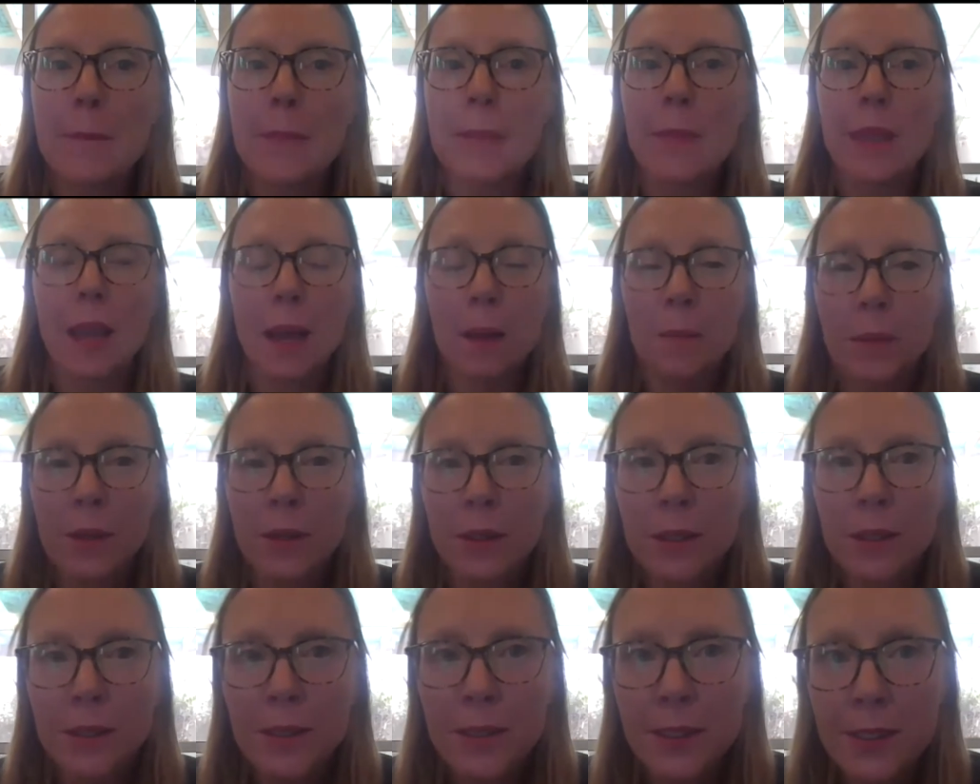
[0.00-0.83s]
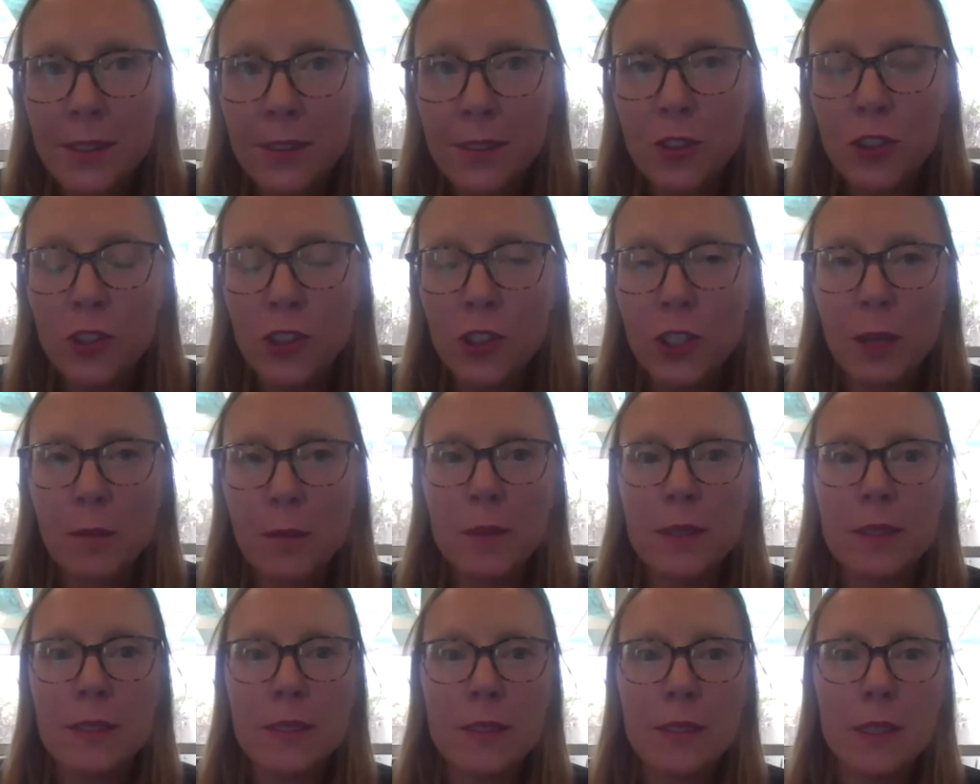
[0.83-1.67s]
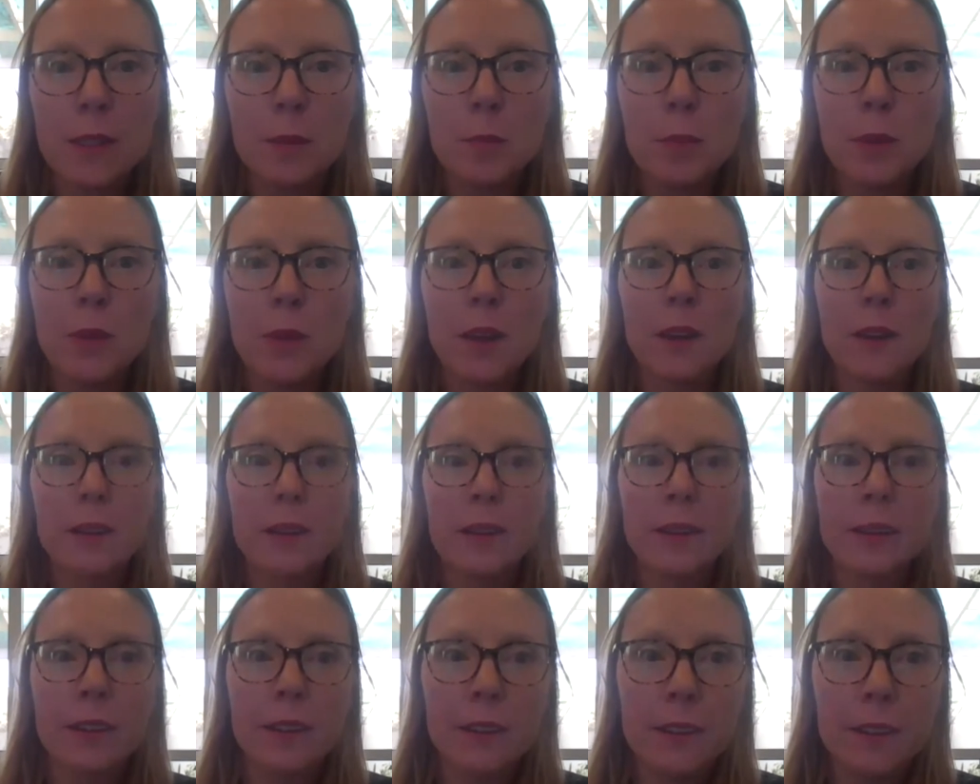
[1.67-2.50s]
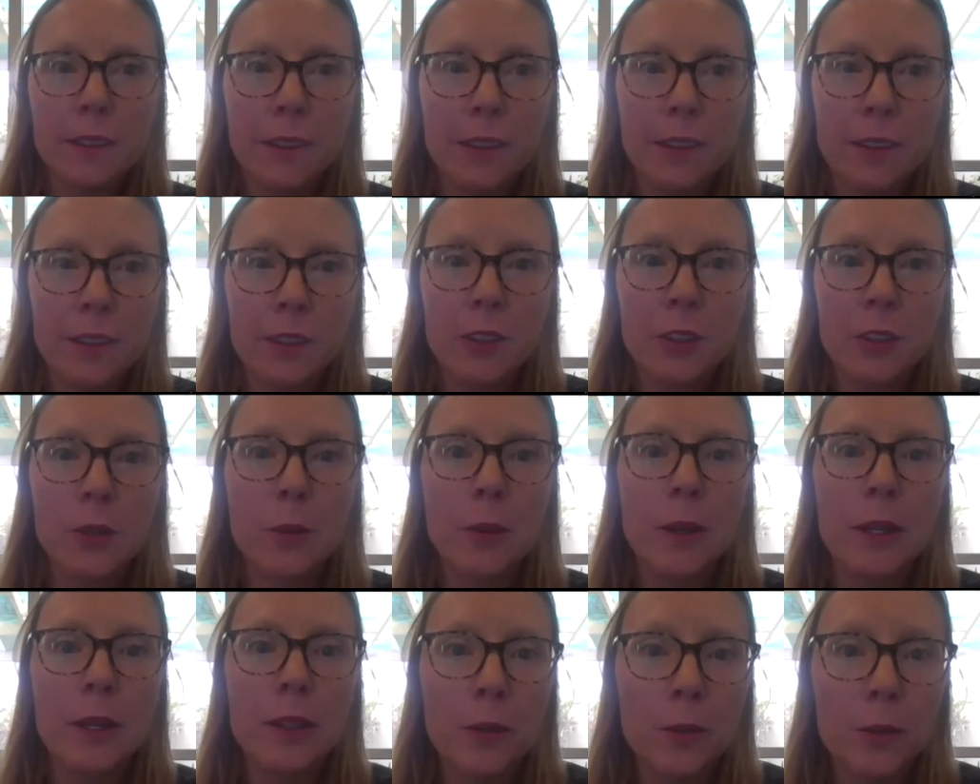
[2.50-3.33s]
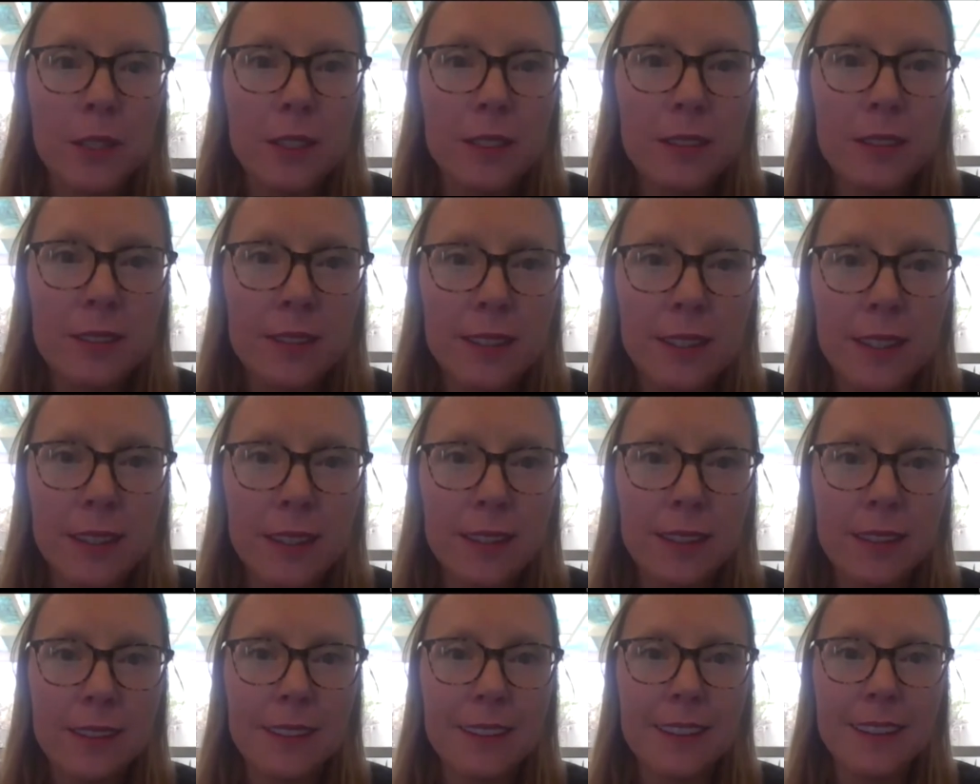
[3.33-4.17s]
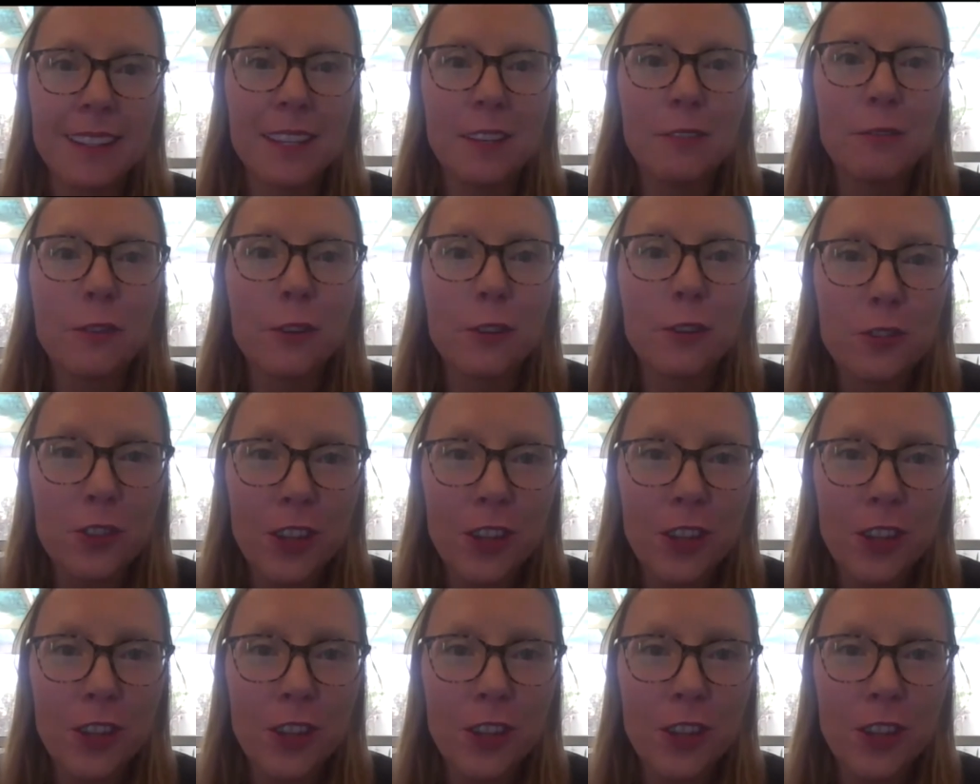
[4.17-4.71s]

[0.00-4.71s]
I'm going to just shamelessly plug the UNODC E4J.